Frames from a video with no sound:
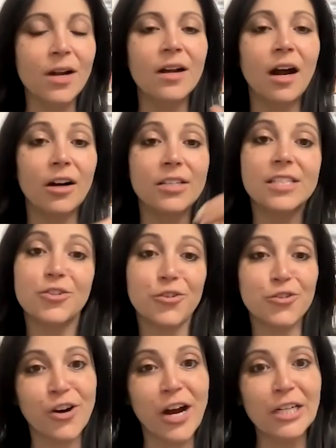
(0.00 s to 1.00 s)
our seniors
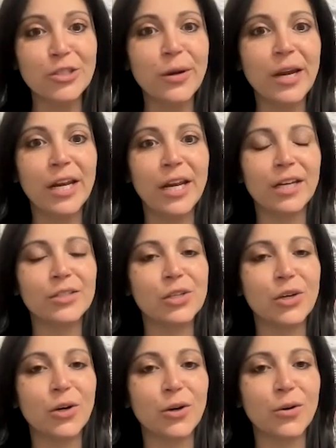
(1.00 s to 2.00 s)
are graduating.
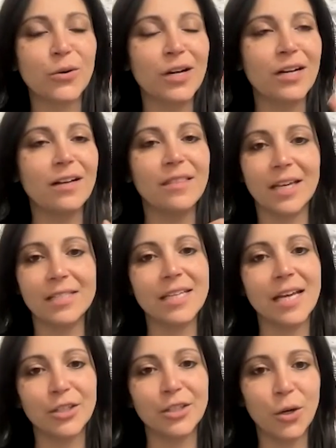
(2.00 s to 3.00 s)
So they
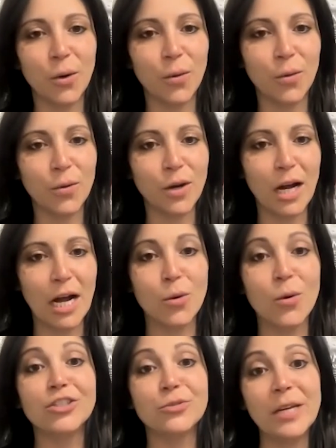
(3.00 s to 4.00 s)
said, a
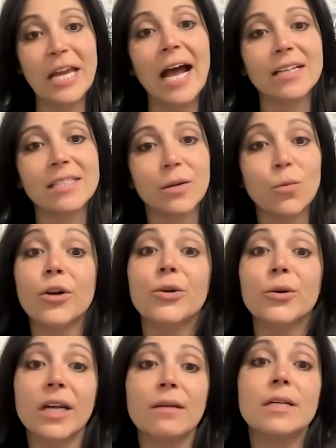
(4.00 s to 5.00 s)
question we asked, like, what are you
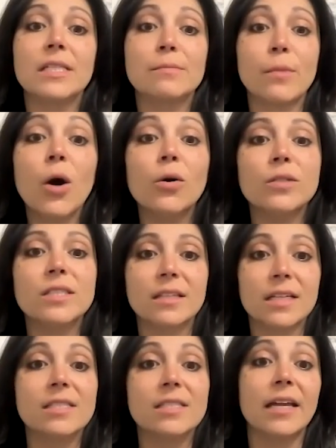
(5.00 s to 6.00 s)
going to miss most? And
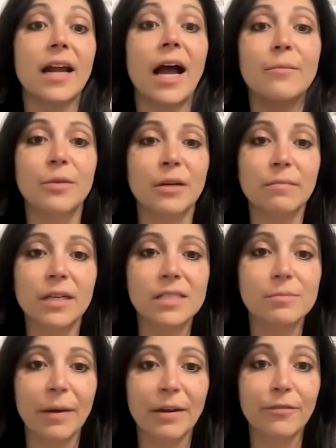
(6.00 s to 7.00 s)
they said, I'm going to miss
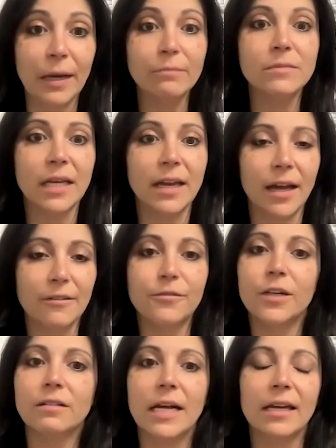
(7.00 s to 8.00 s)
my family. I
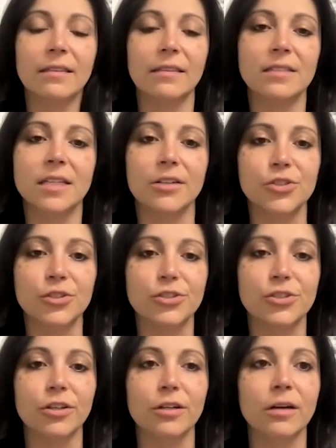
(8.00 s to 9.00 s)
feel like these dancers
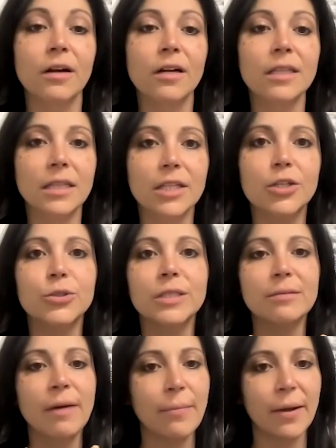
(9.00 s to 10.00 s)
are literally
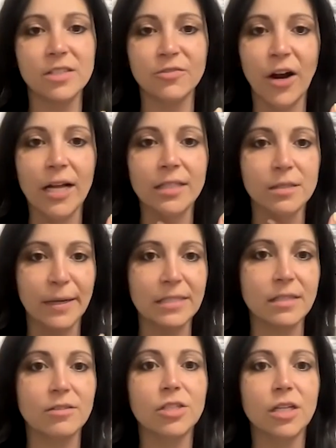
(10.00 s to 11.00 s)
my best friends, my
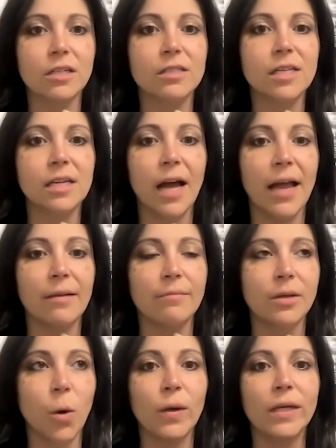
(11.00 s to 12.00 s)
sisters, and I'm
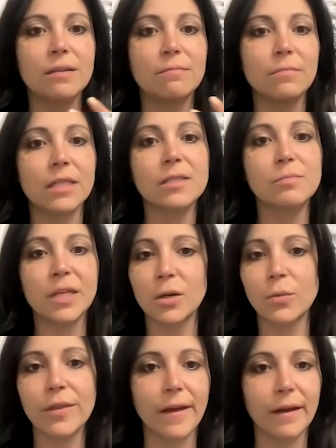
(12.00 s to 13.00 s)
going to miss being
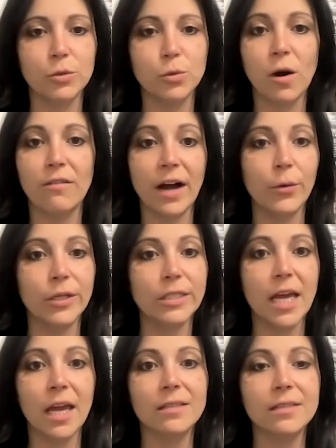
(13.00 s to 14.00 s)
with them 12-hour
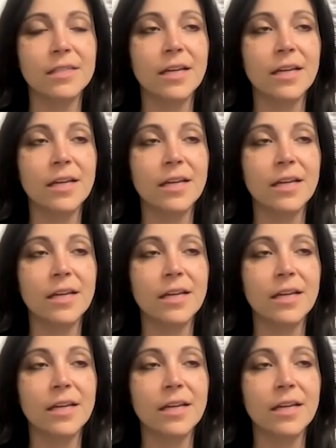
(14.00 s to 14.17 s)
days.